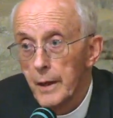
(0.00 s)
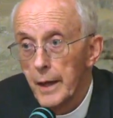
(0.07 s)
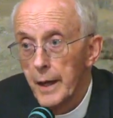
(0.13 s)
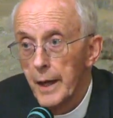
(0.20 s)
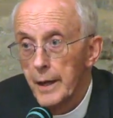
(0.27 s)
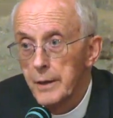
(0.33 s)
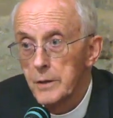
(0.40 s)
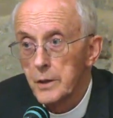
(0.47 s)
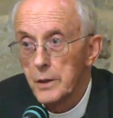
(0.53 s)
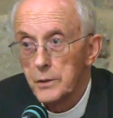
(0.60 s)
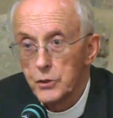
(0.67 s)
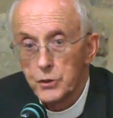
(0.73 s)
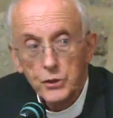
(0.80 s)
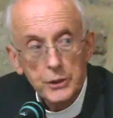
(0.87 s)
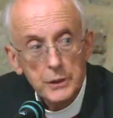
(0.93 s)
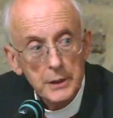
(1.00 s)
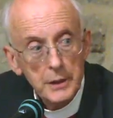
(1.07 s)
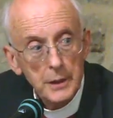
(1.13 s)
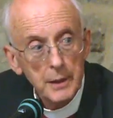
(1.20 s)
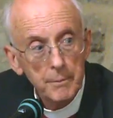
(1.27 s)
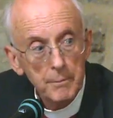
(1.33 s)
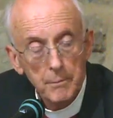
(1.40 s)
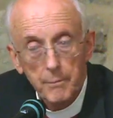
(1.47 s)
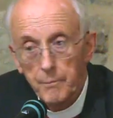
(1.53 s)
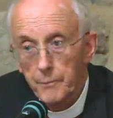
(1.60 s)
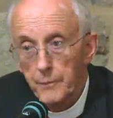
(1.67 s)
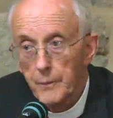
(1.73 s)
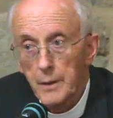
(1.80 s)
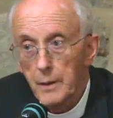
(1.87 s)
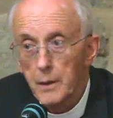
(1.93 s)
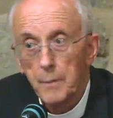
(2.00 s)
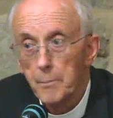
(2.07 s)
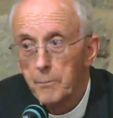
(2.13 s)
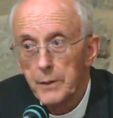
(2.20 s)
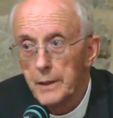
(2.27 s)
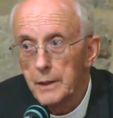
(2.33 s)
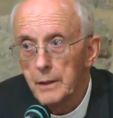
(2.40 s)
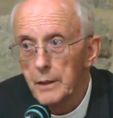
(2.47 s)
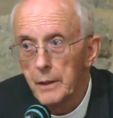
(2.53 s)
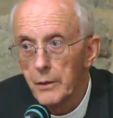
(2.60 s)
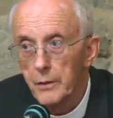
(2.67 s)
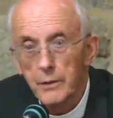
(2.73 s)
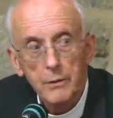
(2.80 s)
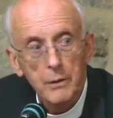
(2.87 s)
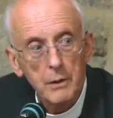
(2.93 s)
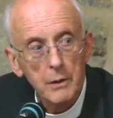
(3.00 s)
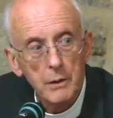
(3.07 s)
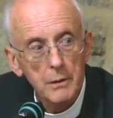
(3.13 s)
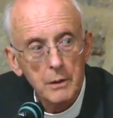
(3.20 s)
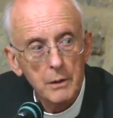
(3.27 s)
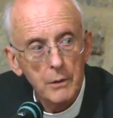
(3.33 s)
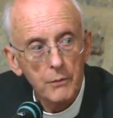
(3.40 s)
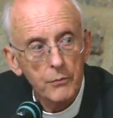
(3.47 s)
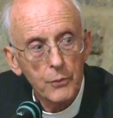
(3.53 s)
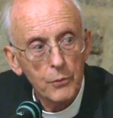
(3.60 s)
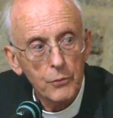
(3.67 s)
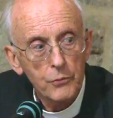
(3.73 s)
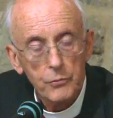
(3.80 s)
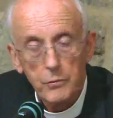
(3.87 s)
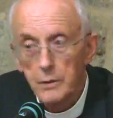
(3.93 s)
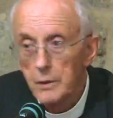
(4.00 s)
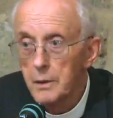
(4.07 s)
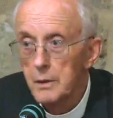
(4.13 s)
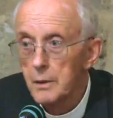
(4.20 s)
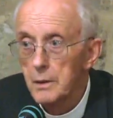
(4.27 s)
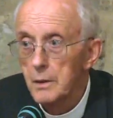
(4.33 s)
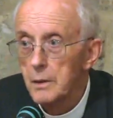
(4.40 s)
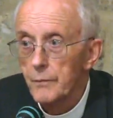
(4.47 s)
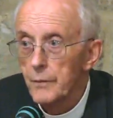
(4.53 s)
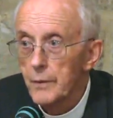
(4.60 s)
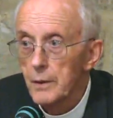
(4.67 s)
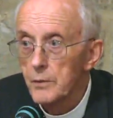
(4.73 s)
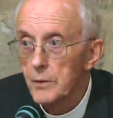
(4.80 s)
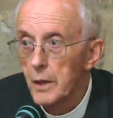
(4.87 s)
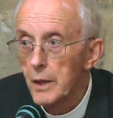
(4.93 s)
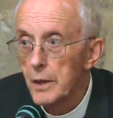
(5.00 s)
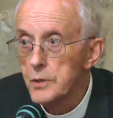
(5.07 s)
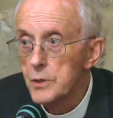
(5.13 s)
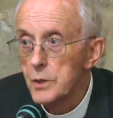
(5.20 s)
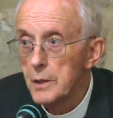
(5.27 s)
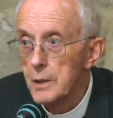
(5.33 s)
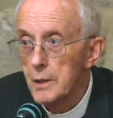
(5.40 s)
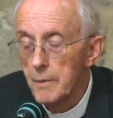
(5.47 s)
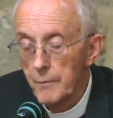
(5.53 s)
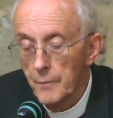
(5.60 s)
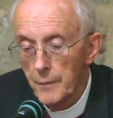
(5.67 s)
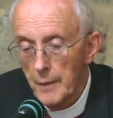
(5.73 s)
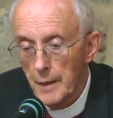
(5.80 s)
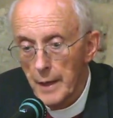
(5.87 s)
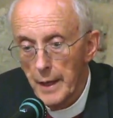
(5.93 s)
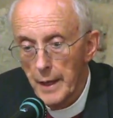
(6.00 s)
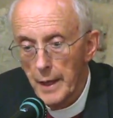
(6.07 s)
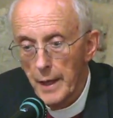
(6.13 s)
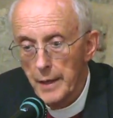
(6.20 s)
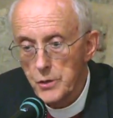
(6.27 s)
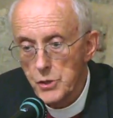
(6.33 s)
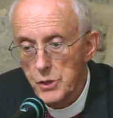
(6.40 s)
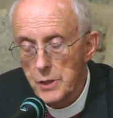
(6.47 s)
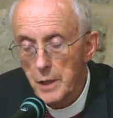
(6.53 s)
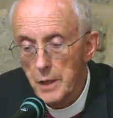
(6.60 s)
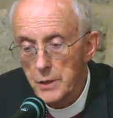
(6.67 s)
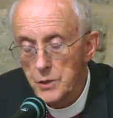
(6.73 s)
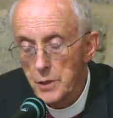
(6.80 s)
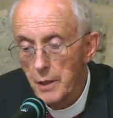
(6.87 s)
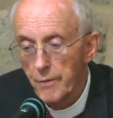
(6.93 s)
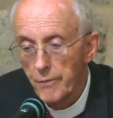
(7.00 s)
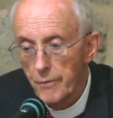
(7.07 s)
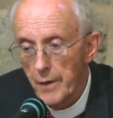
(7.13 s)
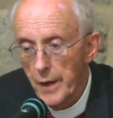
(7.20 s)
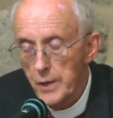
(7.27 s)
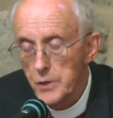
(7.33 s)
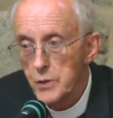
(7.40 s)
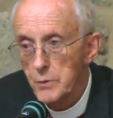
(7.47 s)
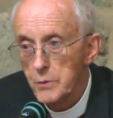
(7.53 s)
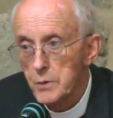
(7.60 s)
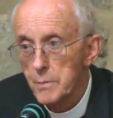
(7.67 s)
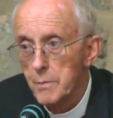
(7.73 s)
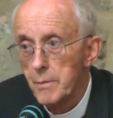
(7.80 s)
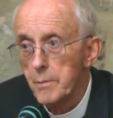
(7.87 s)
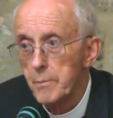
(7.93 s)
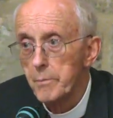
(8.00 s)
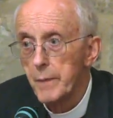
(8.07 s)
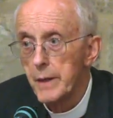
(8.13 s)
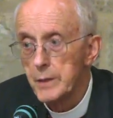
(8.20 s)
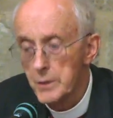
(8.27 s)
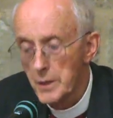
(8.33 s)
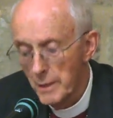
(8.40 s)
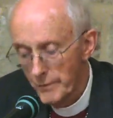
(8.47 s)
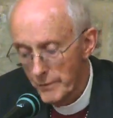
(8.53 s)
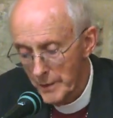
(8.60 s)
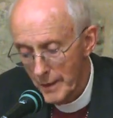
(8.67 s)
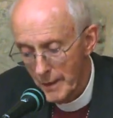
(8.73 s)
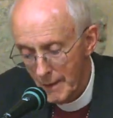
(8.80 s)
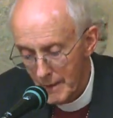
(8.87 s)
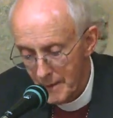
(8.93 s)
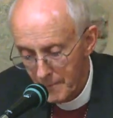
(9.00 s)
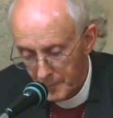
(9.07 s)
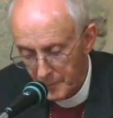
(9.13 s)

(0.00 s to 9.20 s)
And she, completely on a false charge, and she herself, as she was bent over the